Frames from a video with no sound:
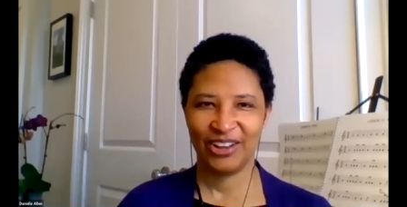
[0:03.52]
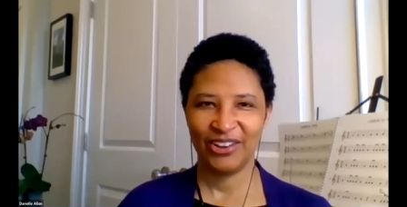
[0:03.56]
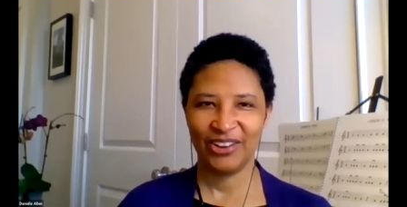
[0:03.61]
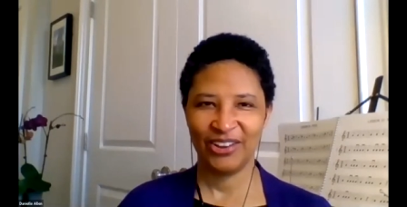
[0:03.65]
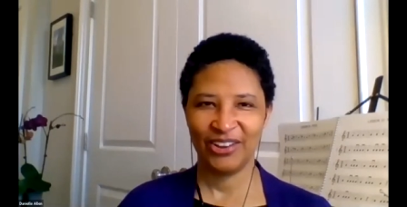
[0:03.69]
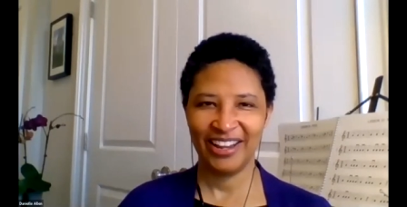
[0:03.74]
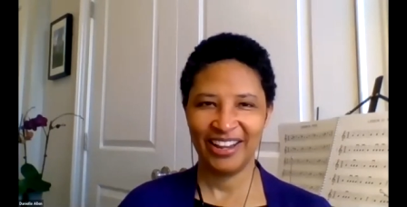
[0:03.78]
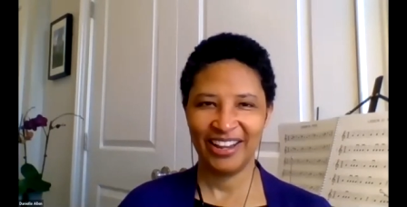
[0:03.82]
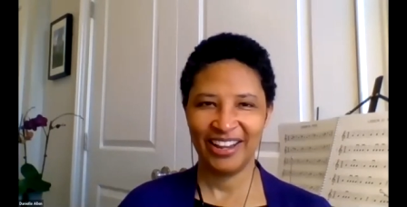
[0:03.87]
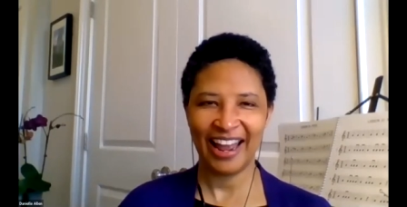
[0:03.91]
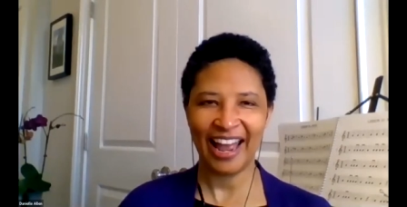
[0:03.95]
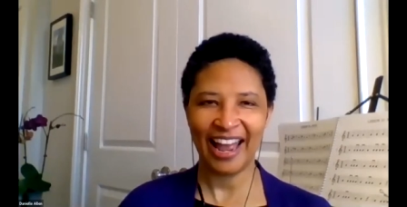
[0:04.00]

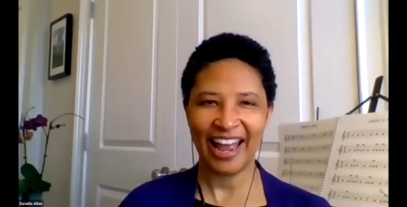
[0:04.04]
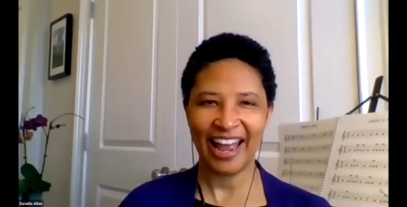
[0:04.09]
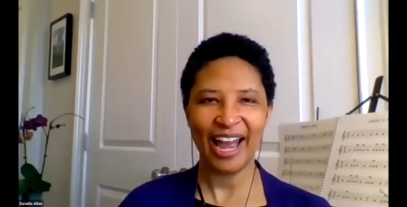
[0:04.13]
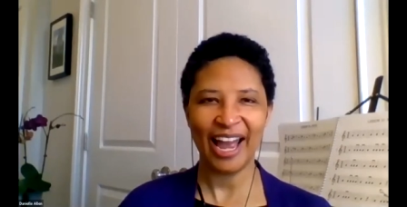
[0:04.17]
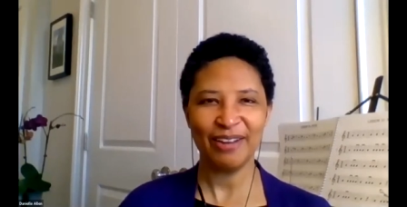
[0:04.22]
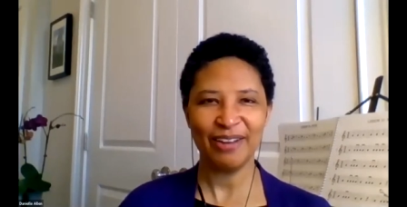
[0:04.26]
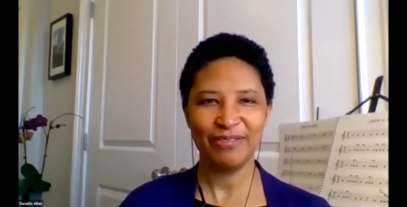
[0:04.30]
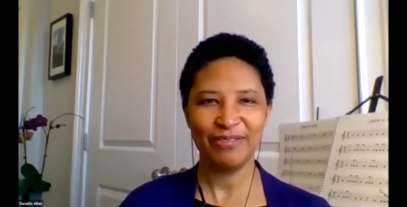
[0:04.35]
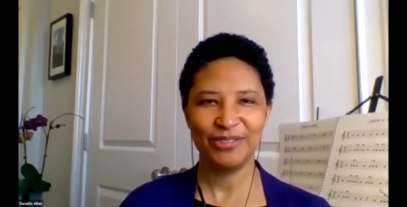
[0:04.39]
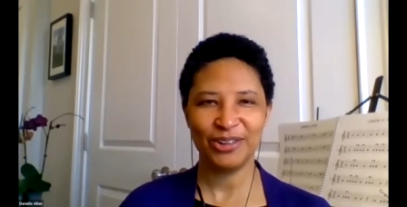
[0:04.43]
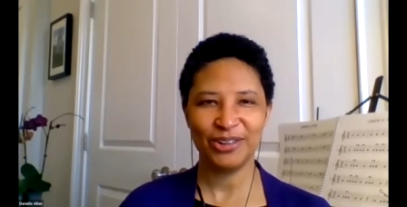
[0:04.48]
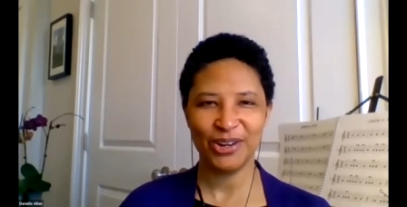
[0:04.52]
Good
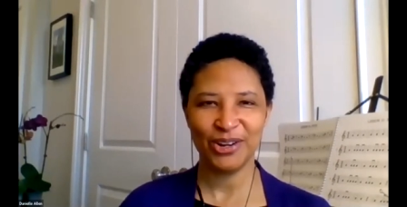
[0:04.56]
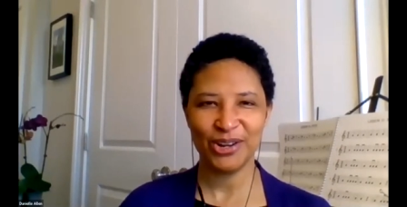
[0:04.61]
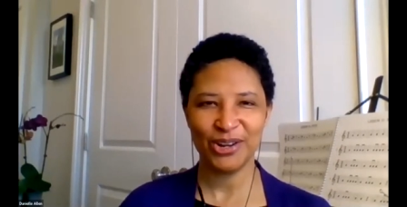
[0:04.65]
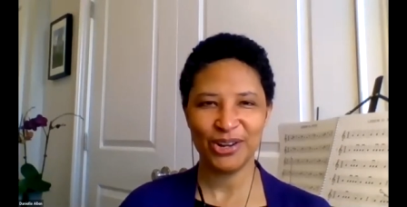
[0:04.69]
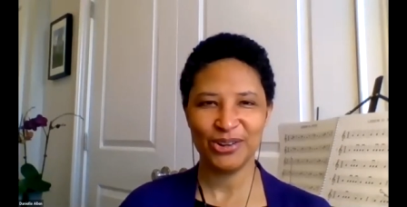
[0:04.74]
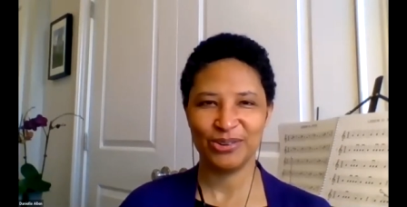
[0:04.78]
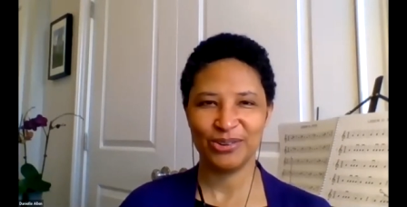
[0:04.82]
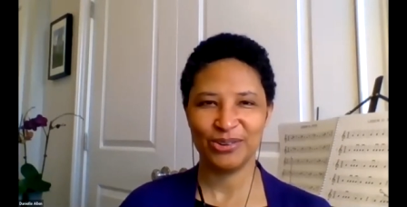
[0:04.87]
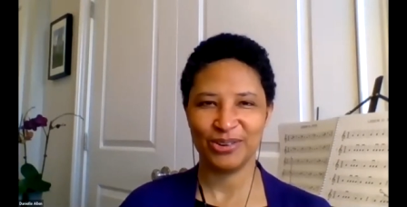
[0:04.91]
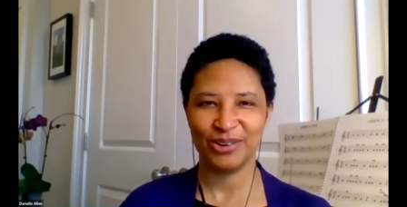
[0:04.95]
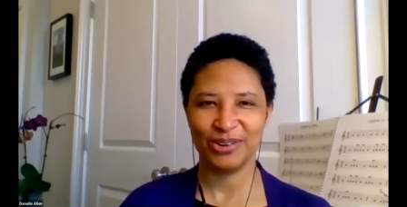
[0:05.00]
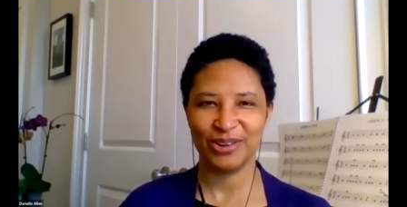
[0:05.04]

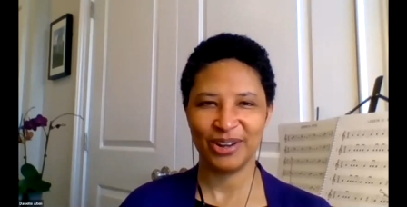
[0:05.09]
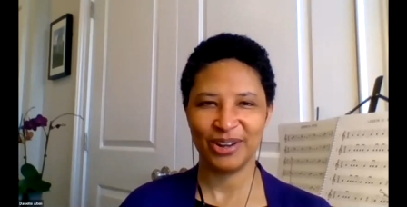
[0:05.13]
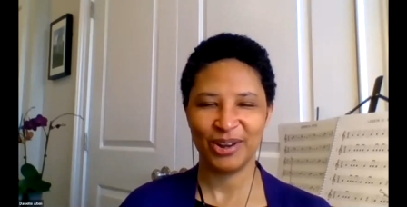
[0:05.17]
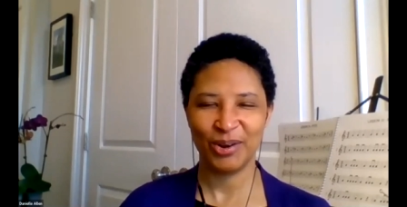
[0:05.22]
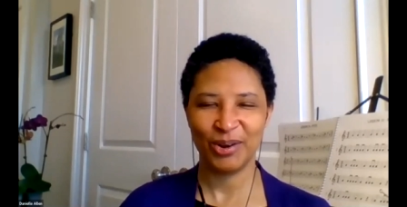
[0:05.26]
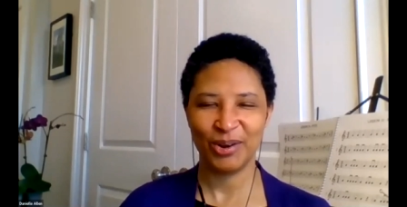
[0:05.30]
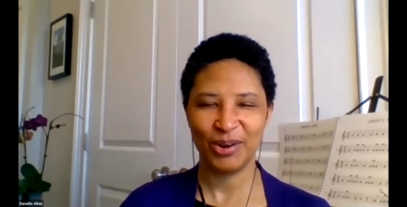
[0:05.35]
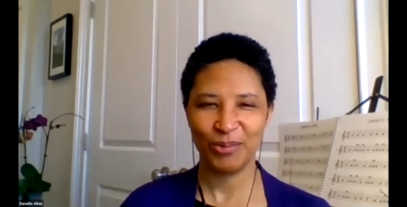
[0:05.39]
afternoon.